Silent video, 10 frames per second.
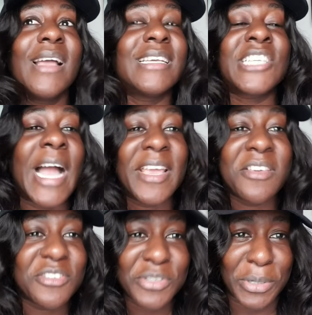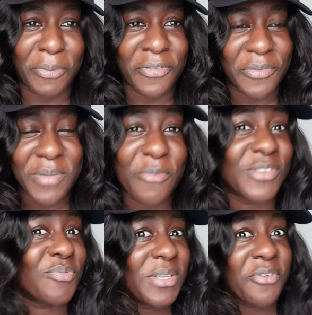hitchhiking trip for me. It
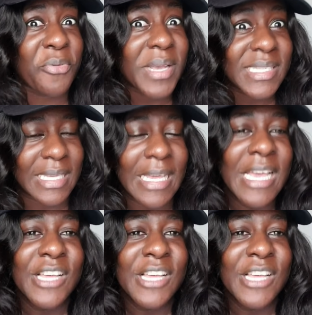was really crazy.